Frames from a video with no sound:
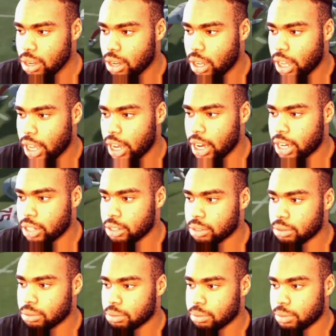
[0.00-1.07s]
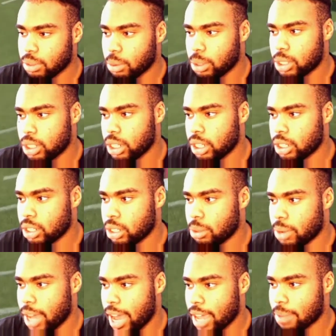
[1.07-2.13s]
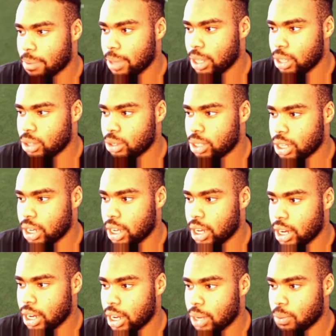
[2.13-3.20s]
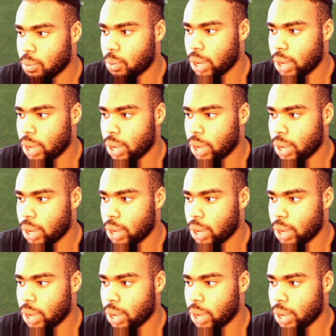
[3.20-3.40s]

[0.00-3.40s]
Here, what you need to do with ACP, you sit here and